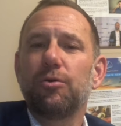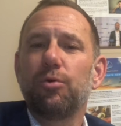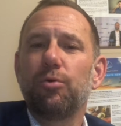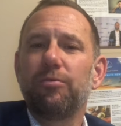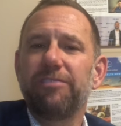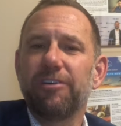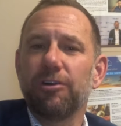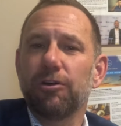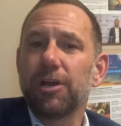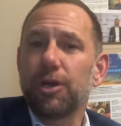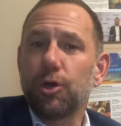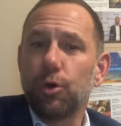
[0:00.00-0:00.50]

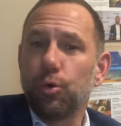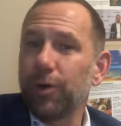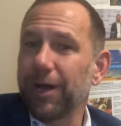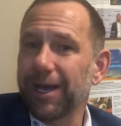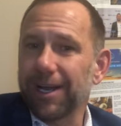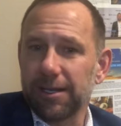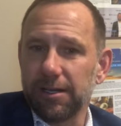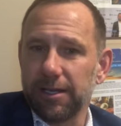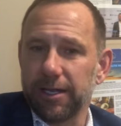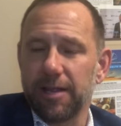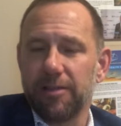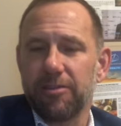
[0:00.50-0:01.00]
very
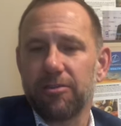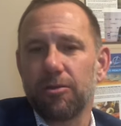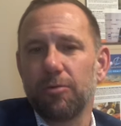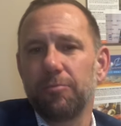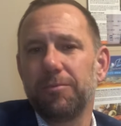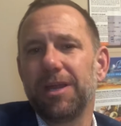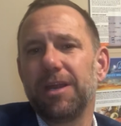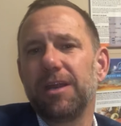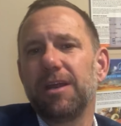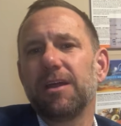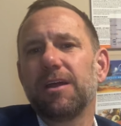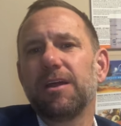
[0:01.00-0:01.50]
quickly, so
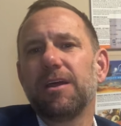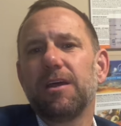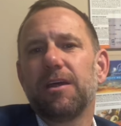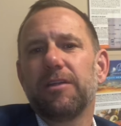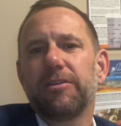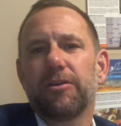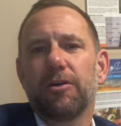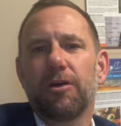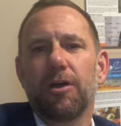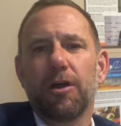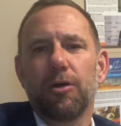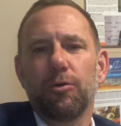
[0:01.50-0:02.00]
meaning
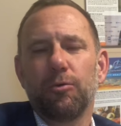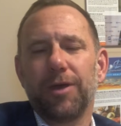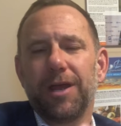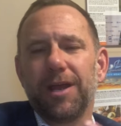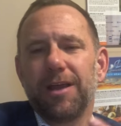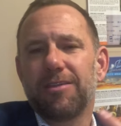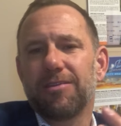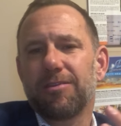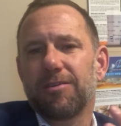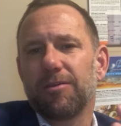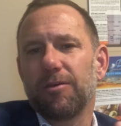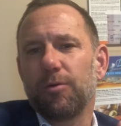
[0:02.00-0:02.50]
their heart
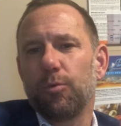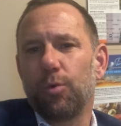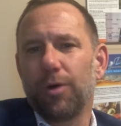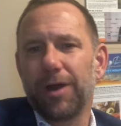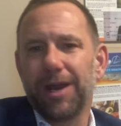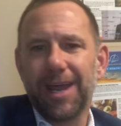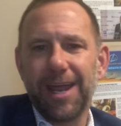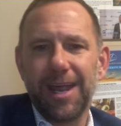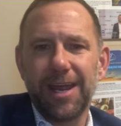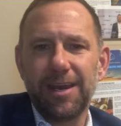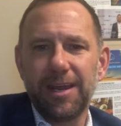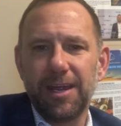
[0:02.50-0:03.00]
rate's
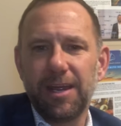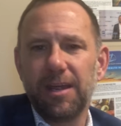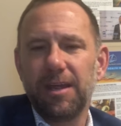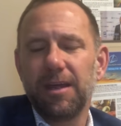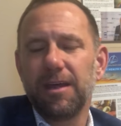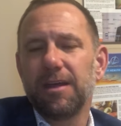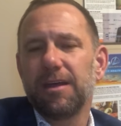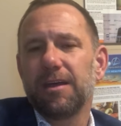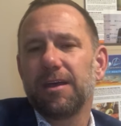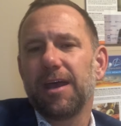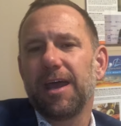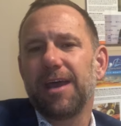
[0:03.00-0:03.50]
180
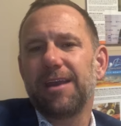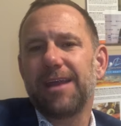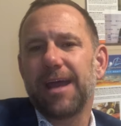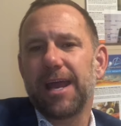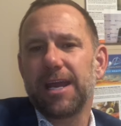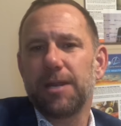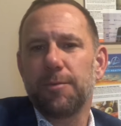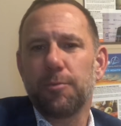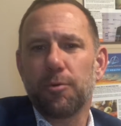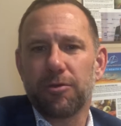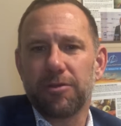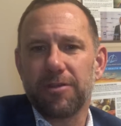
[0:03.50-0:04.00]
at
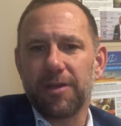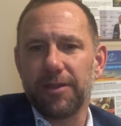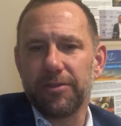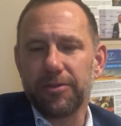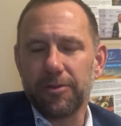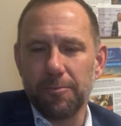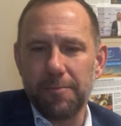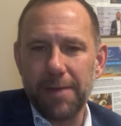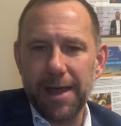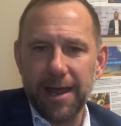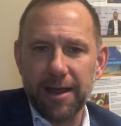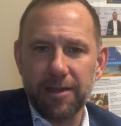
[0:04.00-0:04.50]
90%
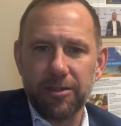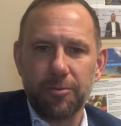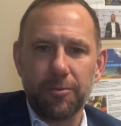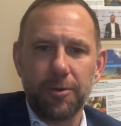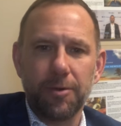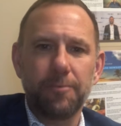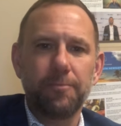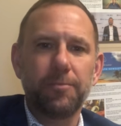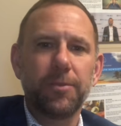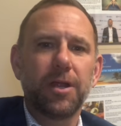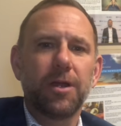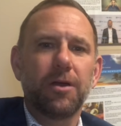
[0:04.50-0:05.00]
their
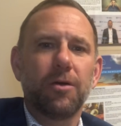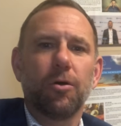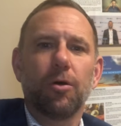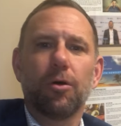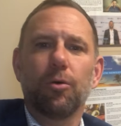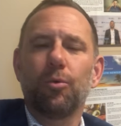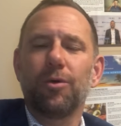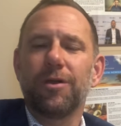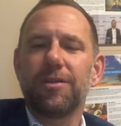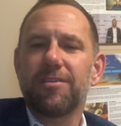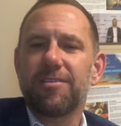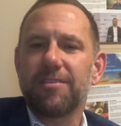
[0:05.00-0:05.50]
maximum, or
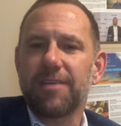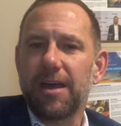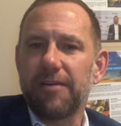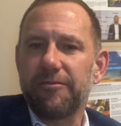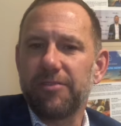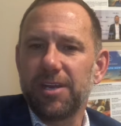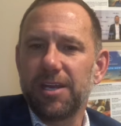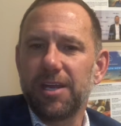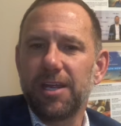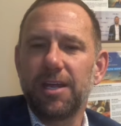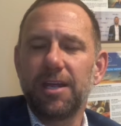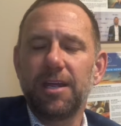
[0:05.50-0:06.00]

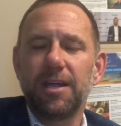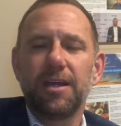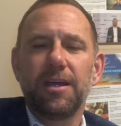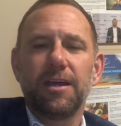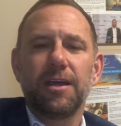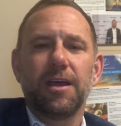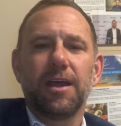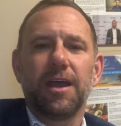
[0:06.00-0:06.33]
170,